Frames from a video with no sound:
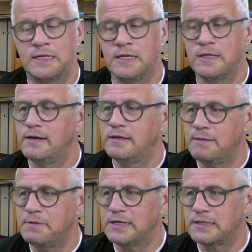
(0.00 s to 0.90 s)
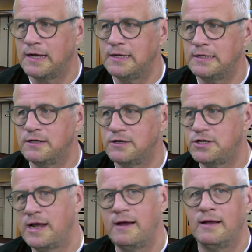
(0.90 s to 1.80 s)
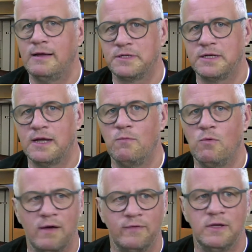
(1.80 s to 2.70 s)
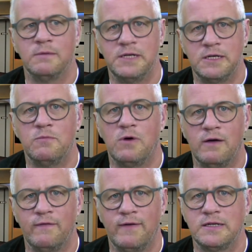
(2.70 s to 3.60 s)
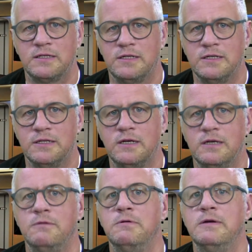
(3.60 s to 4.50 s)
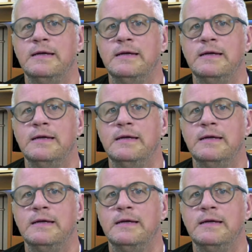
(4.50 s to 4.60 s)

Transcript: So then 10 minutes later, you're shouting at them saying, why haven't you come and done what I've asked you to do?